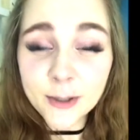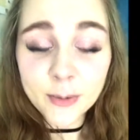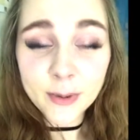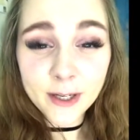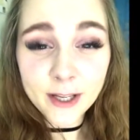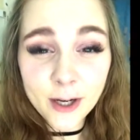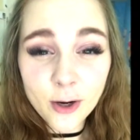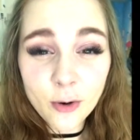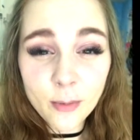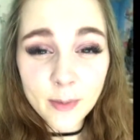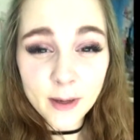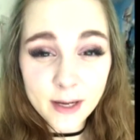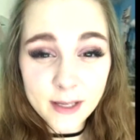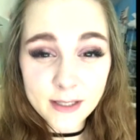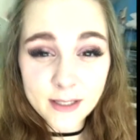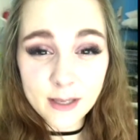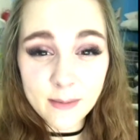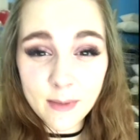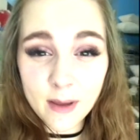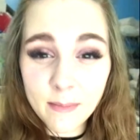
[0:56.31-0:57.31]
when I get home and I
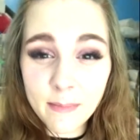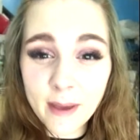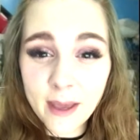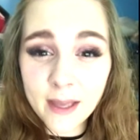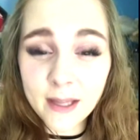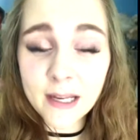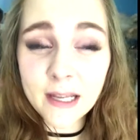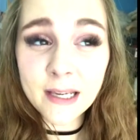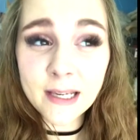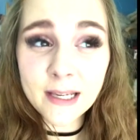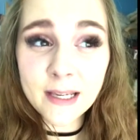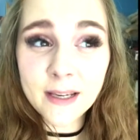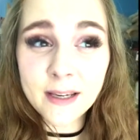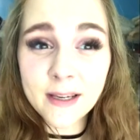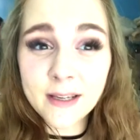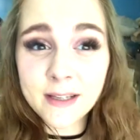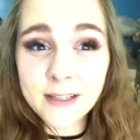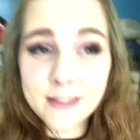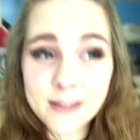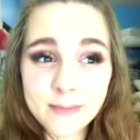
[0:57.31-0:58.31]
see my bed,
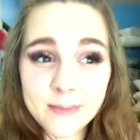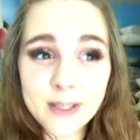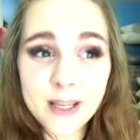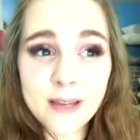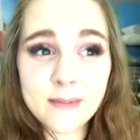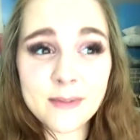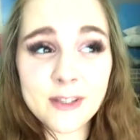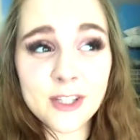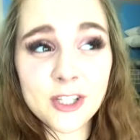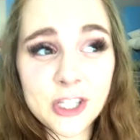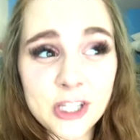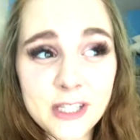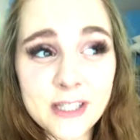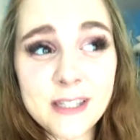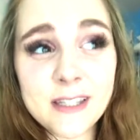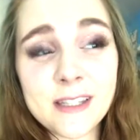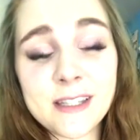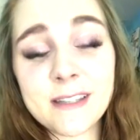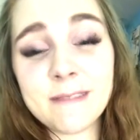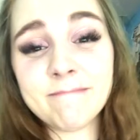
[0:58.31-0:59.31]
sometimes it's
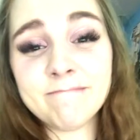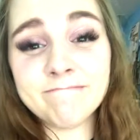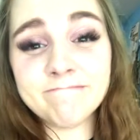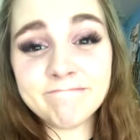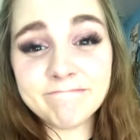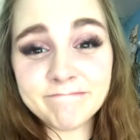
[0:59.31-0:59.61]
just